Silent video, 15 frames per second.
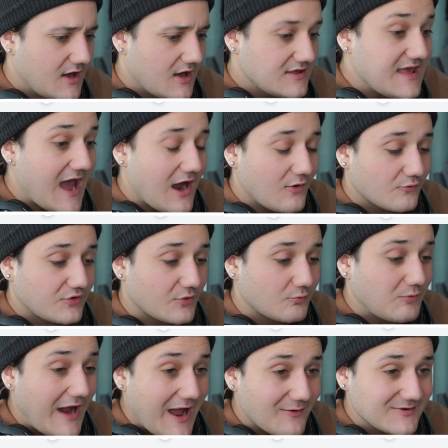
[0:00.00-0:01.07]
Yeah, the
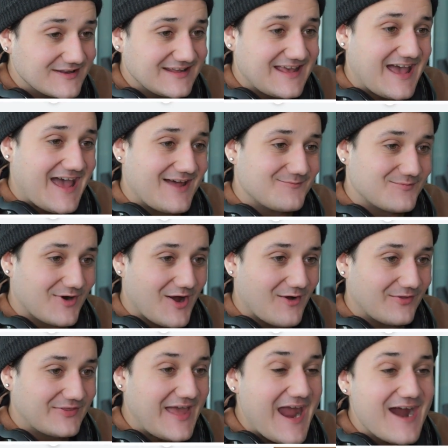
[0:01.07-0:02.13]
roundy head,
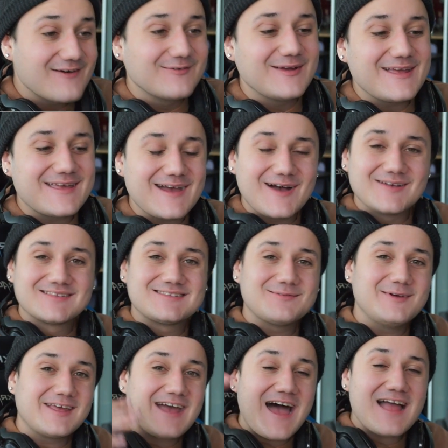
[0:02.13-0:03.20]
bro. There we go. So
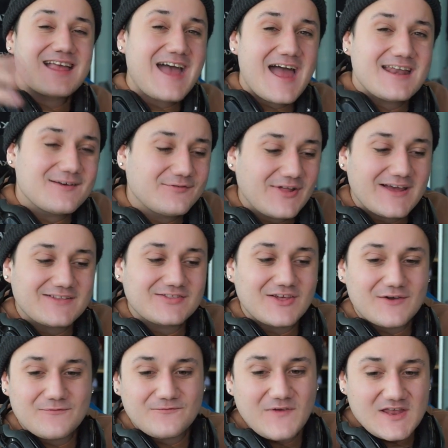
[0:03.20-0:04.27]
we got kind of like
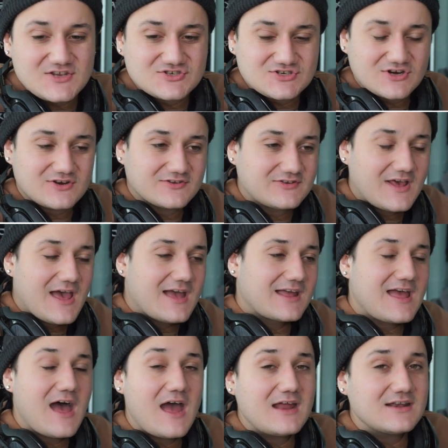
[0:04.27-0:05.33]
the features
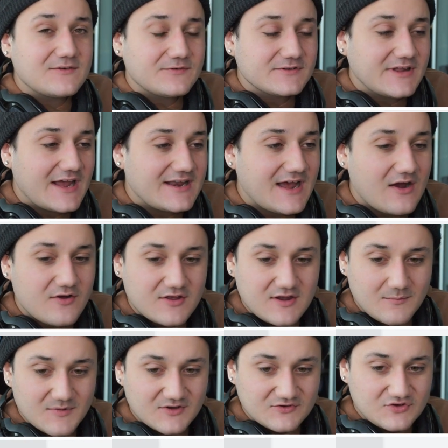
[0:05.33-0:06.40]
kind of laid out here.
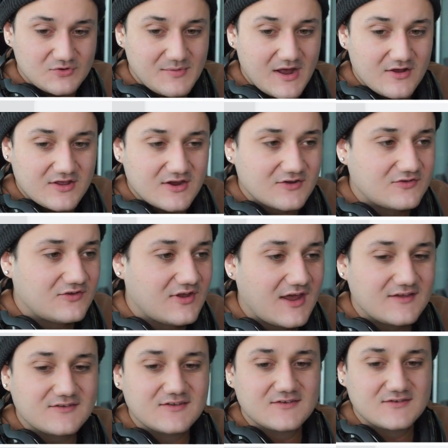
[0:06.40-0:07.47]
I'm going to zoom out here so you
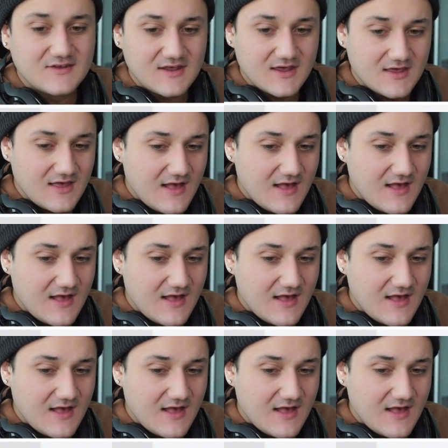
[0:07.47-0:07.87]
guys can see it.